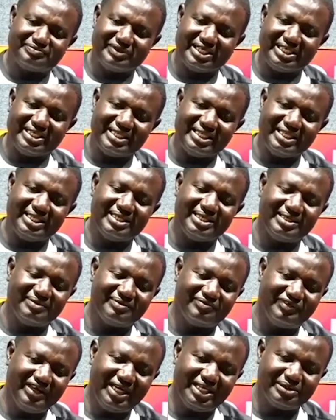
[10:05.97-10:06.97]
being
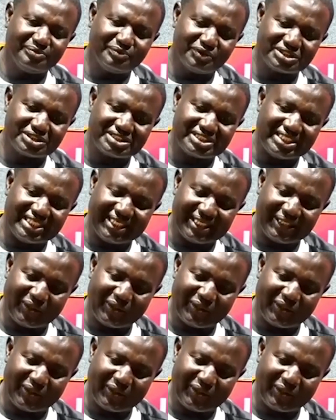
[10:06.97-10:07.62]
very much in a